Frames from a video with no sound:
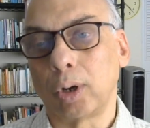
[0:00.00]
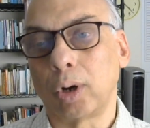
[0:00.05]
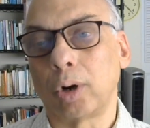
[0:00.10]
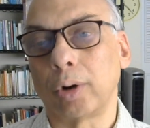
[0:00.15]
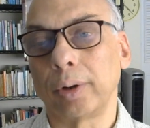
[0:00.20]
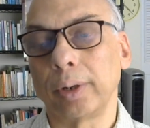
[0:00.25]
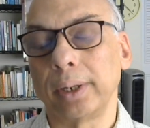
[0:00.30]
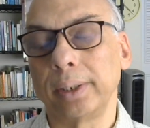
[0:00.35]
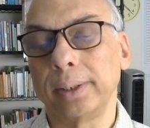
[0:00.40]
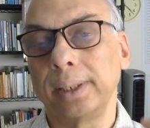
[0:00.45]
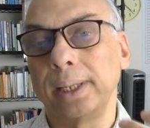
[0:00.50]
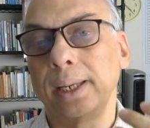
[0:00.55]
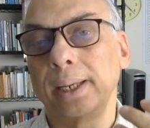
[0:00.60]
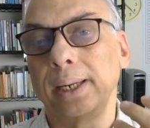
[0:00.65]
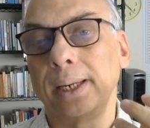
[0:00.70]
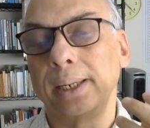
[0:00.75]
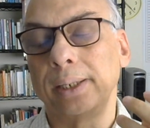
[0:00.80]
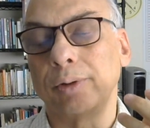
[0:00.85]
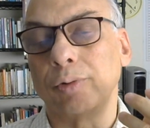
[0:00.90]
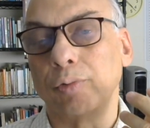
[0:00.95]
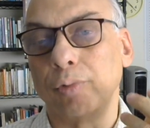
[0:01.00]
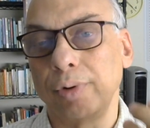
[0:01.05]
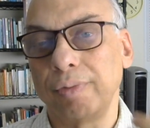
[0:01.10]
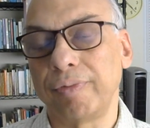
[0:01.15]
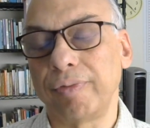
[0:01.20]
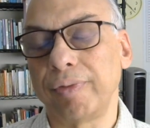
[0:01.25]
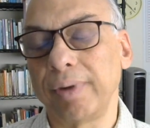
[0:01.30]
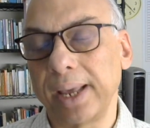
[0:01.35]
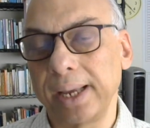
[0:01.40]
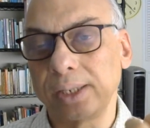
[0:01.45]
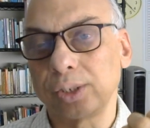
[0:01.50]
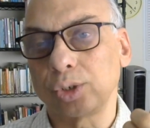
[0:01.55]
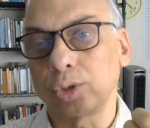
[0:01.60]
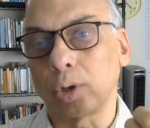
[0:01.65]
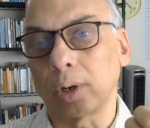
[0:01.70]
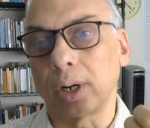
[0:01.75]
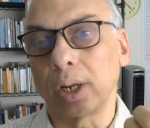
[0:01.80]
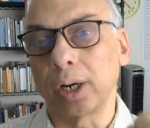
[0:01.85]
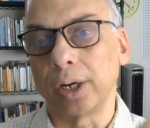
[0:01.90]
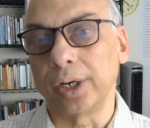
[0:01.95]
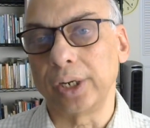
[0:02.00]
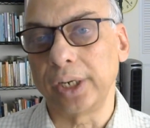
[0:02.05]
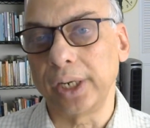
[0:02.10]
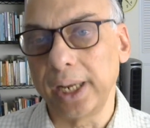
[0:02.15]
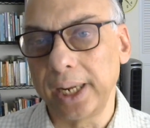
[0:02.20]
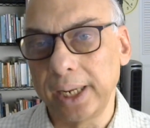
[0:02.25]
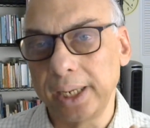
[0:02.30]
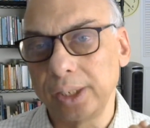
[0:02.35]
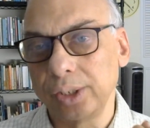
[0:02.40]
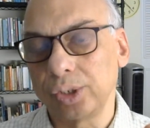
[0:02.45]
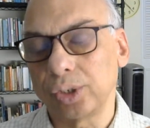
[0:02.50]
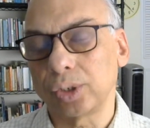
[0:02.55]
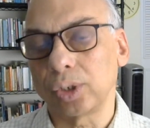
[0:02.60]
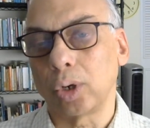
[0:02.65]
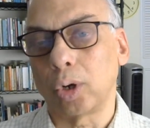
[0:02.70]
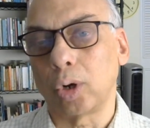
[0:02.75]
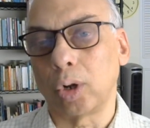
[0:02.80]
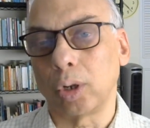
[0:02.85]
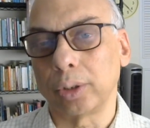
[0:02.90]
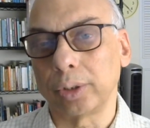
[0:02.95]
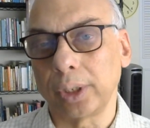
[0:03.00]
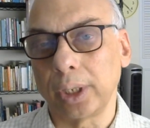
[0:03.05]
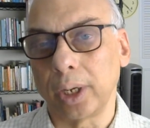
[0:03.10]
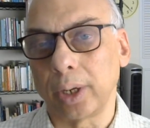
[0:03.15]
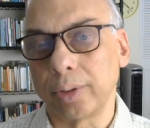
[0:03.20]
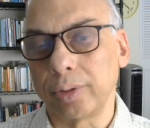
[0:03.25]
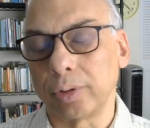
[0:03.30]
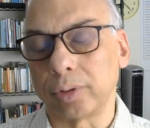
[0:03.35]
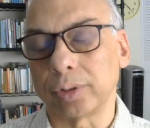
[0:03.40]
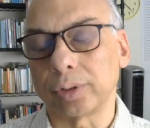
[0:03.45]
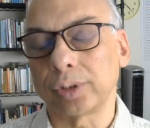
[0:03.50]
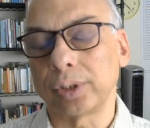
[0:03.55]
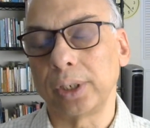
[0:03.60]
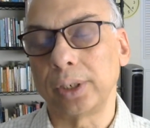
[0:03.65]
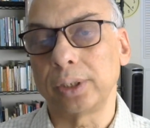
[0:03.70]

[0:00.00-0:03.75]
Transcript: or they, it reflects or contains all the others.